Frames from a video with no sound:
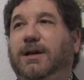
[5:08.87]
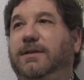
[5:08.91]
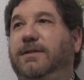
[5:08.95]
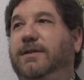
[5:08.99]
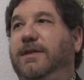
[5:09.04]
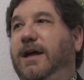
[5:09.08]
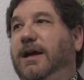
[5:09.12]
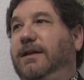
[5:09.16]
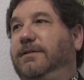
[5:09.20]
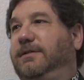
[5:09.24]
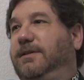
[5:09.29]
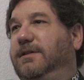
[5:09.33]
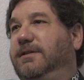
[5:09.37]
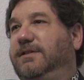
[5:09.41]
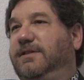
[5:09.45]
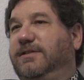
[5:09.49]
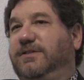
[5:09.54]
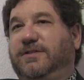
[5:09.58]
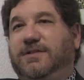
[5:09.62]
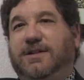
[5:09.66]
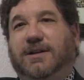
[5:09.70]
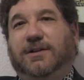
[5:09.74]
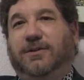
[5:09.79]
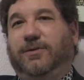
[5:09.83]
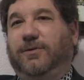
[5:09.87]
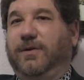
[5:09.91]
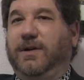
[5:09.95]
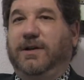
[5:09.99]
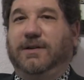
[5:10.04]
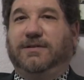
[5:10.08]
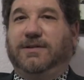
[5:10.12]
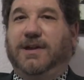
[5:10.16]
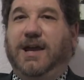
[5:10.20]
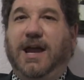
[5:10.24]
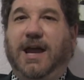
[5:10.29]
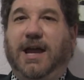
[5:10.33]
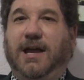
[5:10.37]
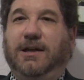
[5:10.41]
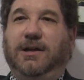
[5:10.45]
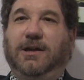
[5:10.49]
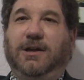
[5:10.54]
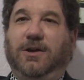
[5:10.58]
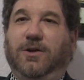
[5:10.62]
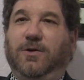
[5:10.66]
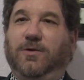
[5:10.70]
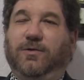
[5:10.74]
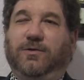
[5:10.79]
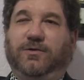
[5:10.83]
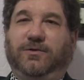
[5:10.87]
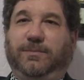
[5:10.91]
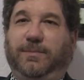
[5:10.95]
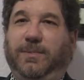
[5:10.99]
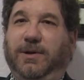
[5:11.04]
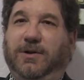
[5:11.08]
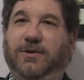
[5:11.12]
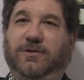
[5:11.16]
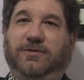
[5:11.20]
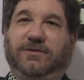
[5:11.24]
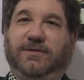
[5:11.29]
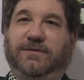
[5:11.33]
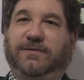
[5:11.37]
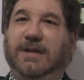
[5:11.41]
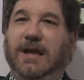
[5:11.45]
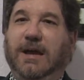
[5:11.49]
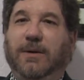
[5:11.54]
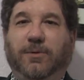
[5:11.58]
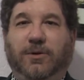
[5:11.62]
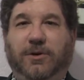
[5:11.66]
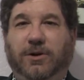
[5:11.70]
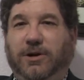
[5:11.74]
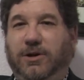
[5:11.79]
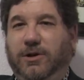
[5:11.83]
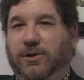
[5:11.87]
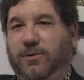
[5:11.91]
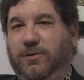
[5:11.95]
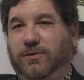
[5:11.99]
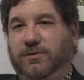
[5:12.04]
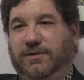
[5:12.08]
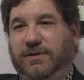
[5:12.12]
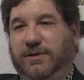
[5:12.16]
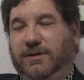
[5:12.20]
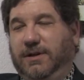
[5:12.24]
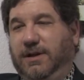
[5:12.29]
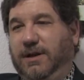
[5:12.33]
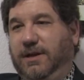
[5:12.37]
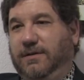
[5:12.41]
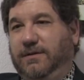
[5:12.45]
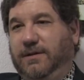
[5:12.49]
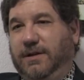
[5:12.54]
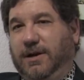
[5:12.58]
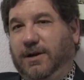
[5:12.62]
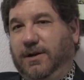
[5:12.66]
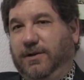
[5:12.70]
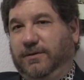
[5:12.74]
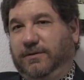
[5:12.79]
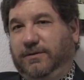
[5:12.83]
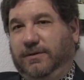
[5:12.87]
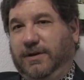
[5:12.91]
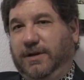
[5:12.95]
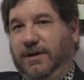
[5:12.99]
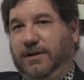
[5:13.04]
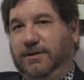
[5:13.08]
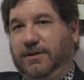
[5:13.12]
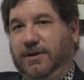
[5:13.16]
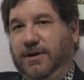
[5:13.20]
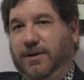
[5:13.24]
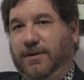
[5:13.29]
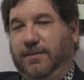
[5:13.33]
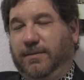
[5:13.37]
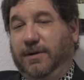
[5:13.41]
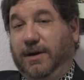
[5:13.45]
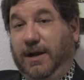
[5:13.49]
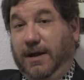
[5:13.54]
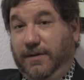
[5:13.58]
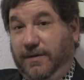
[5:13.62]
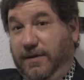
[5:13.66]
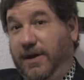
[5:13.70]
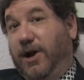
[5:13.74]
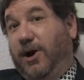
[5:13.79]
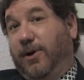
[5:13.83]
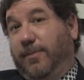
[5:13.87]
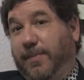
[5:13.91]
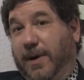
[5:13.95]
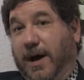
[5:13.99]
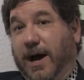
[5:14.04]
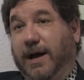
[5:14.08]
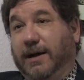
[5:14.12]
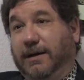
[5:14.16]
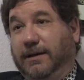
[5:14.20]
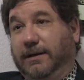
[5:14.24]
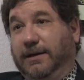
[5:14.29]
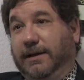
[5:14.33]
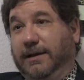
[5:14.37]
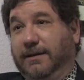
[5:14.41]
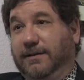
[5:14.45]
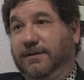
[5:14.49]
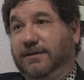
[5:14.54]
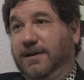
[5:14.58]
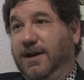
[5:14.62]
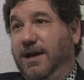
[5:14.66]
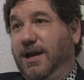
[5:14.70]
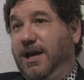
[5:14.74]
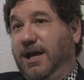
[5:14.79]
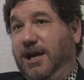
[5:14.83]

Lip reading: that the distilleries can't use, because if they were to use it in their bottlings,